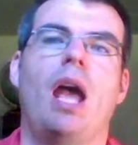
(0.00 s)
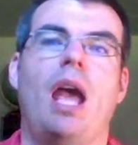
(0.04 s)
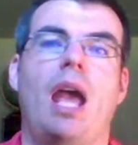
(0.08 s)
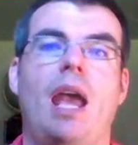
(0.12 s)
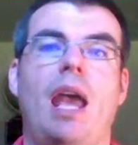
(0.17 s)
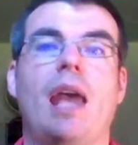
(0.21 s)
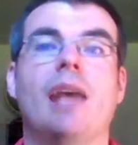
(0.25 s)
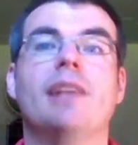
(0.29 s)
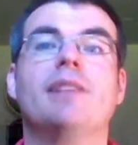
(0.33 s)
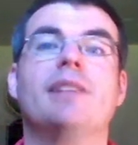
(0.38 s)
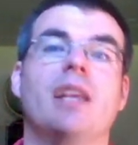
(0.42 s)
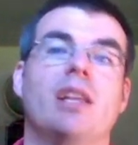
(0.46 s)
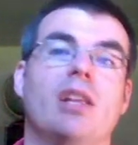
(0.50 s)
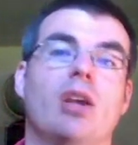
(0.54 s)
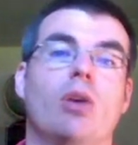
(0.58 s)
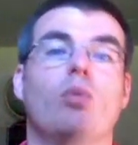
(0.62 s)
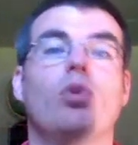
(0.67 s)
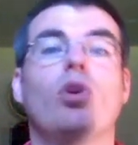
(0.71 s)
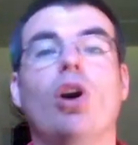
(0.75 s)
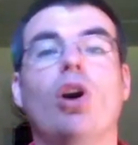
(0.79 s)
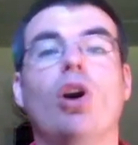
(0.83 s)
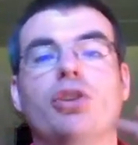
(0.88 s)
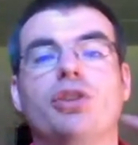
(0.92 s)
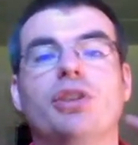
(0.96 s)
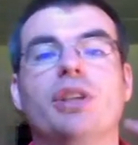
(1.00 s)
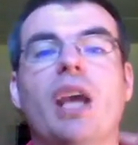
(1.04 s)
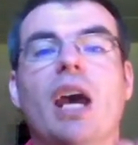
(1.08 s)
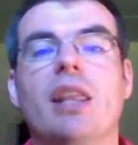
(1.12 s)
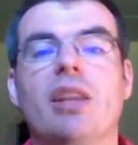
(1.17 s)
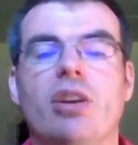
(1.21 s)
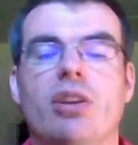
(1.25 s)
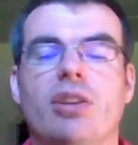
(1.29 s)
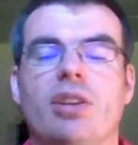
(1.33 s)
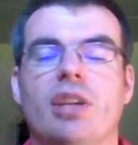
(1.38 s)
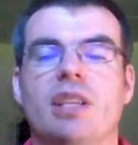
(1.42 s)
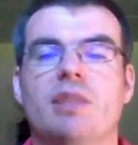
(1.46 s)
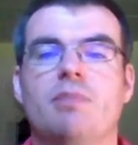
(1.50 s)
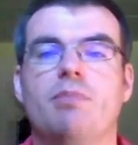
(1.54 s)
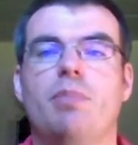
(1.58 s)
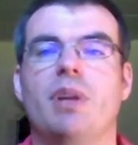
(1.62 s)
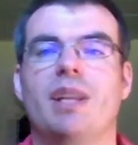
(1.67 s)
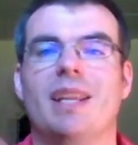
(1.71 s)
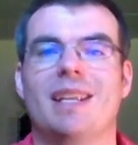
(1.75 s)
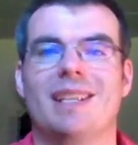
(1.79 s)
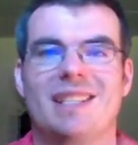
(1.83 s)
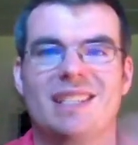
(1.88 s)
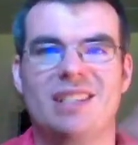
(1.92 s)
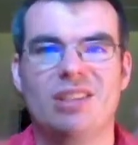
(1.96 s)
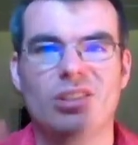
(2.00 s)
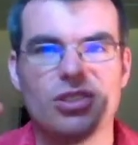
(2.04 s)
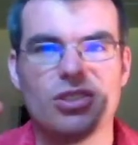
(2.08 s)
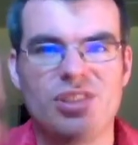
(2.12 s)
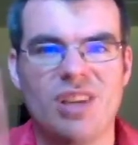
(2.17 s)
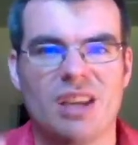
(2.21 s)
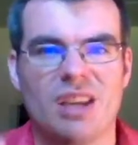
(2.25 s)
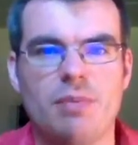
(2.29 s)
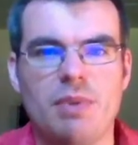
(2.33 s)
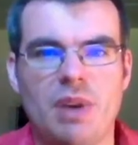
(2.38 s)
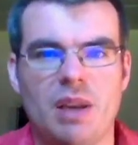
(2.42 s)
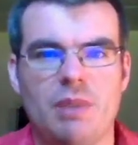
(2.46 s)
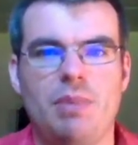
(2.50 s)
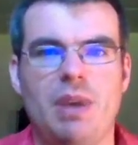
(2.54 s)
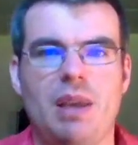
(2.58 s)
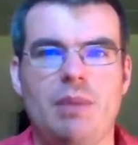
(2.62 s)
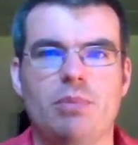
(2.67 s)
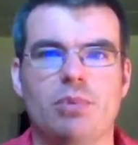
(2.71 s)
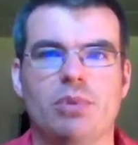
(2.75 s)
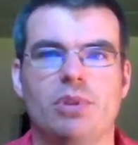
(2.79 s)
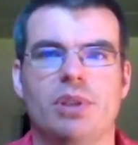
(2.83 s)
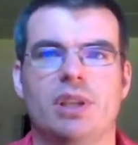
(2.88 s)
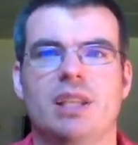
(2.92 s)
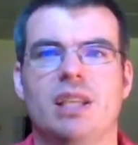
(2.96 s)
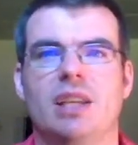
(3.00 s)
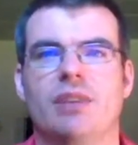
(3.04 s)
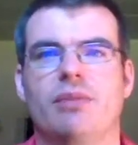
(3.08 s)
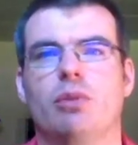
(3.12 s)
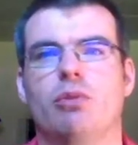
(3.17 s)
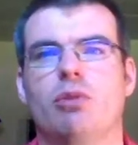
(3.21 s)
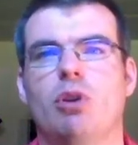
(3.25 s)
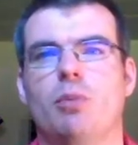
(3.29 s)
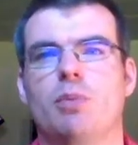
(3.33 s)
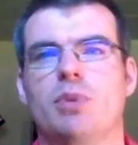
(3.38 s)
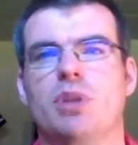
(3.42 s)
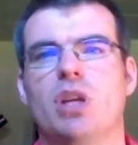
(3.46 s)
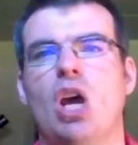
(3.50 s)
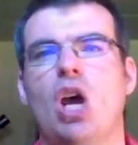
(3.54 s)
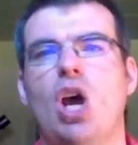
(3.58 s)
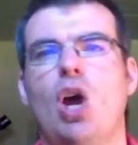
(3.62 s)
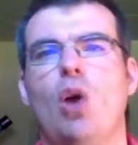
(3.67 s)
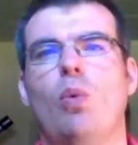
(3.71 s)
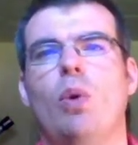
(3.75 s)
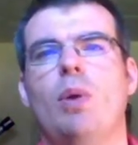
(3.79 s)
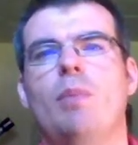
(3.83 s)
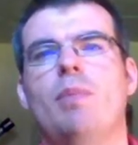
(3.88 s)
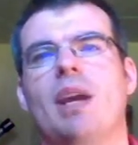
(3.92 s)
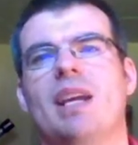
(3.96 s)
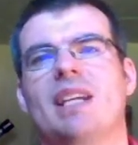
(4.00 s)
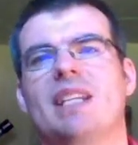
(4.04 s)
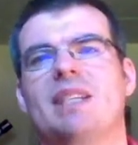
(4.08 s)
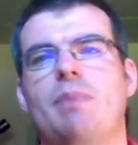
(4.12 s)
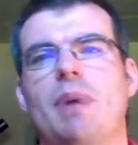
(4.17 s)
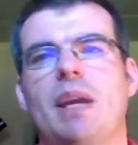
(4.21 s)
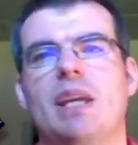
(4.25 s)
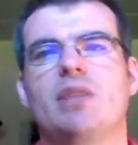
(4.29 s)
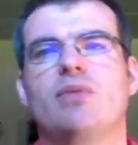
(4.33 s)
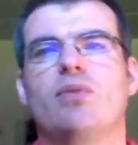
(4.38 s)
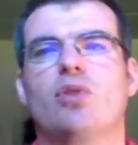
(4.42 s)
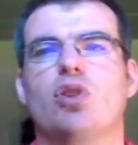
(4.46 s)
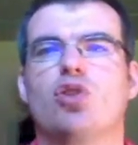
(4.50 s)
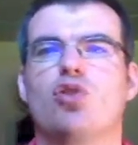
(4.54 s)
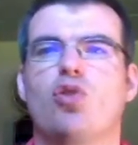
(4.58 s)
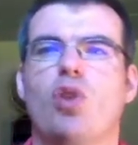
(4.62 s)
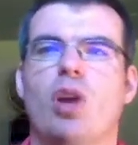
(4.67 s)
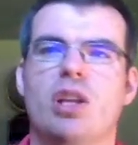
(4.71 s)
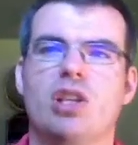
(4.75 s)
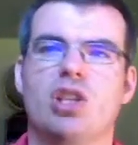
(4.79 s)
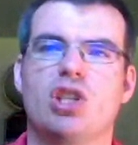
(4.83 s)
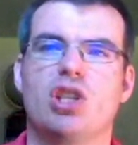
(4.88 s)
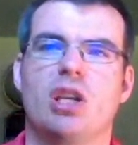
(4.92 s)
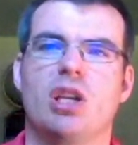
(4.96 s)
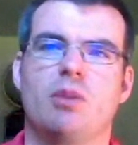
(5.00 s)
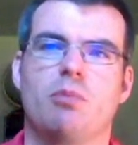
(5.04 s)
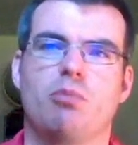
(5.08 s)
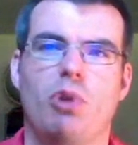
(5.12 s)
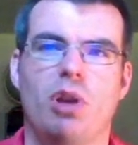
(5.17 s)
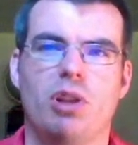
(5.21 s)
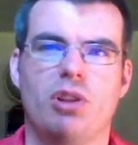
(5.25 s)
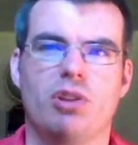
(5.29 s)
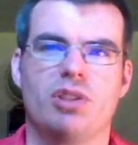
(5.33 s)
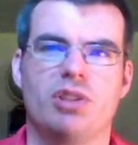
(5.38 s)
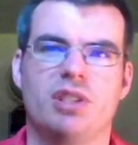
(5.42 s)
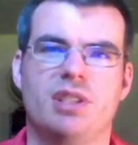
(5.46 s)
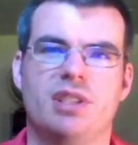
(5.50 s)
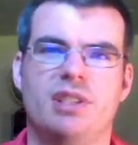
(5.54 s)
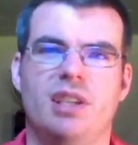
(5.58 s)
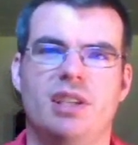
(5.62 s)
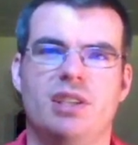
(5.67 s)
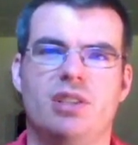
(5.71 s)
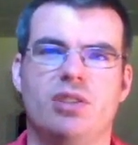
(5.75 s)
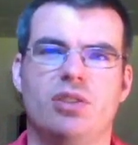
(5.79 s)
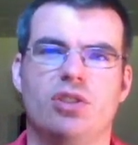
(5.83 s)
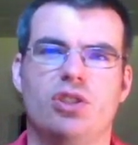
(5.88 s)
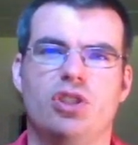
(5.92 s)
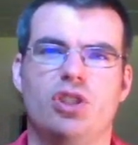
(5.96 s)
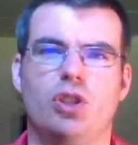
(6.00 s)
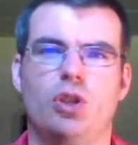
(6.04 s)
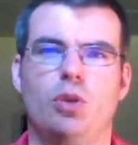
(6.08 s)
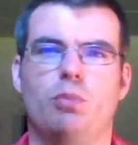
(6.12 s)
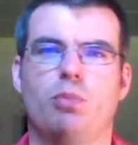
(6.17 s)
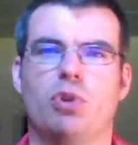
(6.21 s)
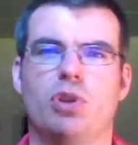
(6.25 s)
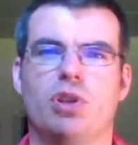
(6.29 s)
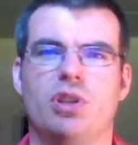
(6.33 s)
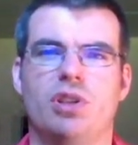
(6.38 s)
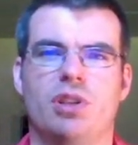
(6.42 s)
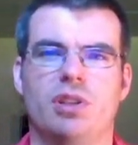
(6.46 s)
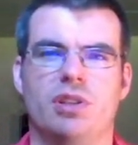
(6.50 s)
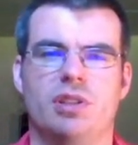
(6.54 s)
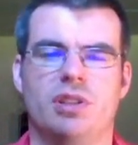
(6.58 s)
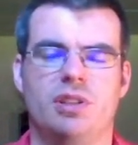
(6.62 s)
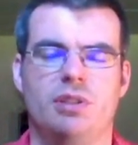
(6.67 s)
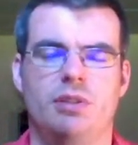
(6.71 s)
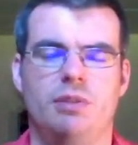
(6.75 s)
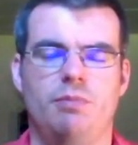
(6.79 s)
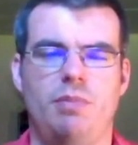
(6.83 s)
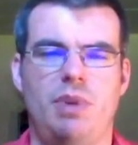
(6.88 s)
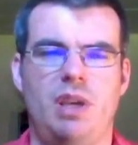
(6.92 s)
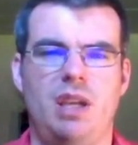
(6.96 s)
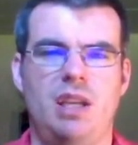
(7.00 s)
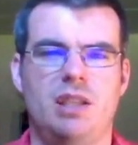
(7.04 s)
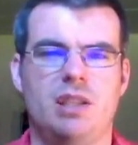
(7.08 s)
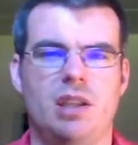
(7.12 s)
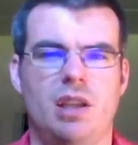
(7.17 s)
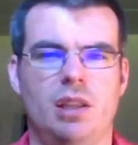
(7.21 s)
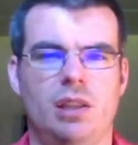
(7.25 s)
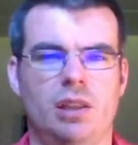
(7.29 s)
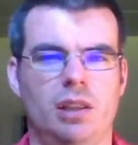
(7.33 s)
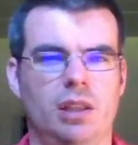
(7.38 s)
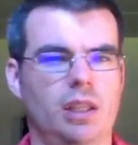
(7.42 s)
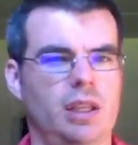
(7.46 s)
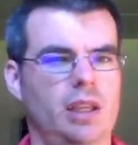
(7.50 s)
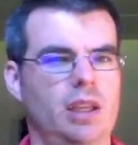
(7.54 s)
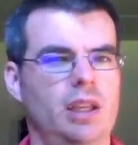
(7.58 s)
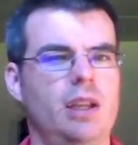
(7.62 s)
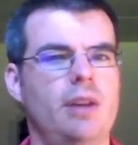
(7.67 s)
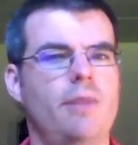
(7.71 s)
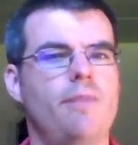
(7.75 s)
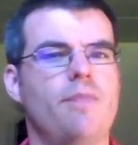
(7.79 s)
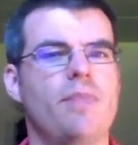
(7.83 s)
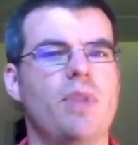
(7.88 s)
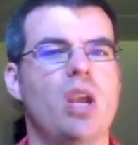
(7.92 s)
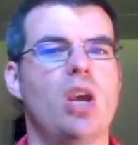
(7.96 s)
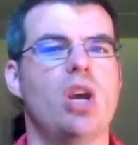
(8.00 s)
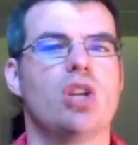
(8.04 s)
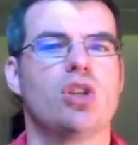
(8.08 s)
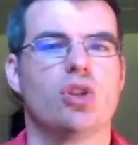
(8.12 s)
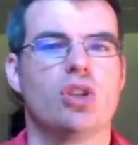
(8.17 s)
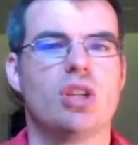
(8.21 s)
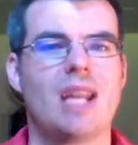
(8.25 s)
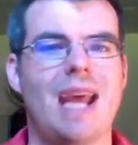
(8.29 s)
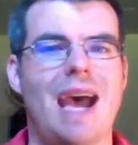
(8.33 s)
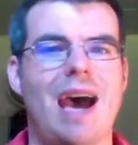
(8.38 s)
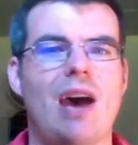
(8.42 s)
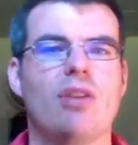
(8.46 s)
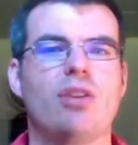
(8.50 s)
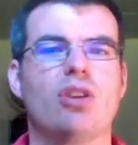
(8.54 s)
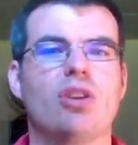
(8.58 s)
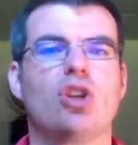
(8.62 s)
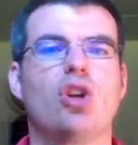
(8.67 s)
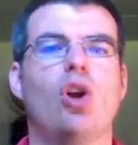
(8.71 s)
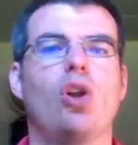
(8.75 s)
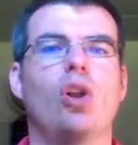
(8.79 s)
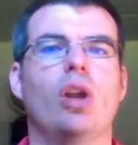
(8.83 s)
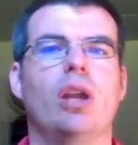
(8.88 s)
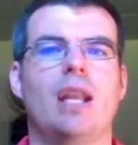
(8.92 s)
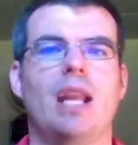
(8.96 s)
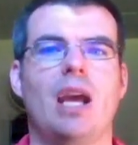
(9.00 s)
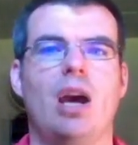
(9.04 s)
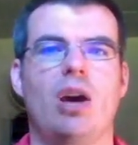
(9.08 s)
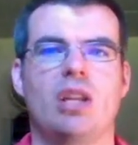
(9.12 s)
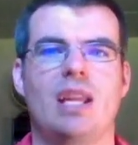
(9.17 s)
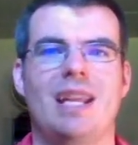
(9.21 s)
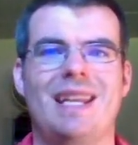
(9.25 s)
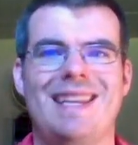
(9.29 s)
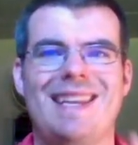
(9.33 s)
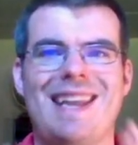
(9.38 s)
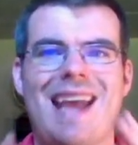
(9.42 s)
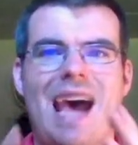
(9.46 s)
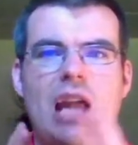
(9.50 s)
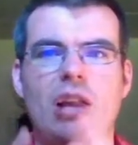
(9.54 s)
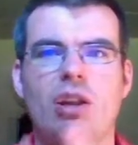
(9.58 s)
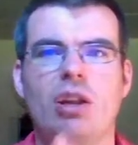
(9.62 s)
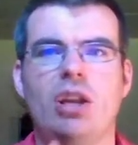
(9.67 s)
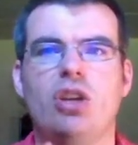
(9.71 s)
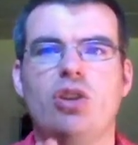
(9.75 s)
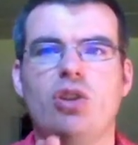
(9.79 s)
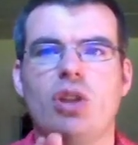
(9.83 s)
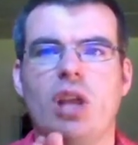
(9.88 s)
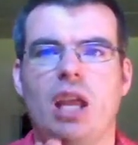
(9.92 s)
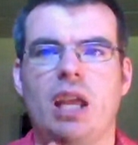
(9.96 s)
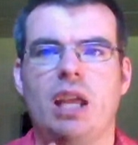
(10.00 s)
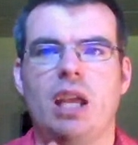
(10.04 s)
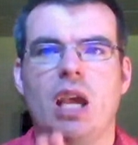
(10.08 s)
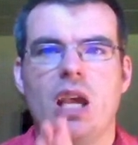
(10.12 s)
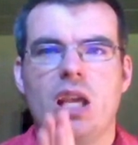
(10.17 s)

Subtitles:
And saying that we're all together on this, but it's still segmenting people in different groups. We make space for transgender brothers and sisters to participate and lead. So now they're calling out, and not only do they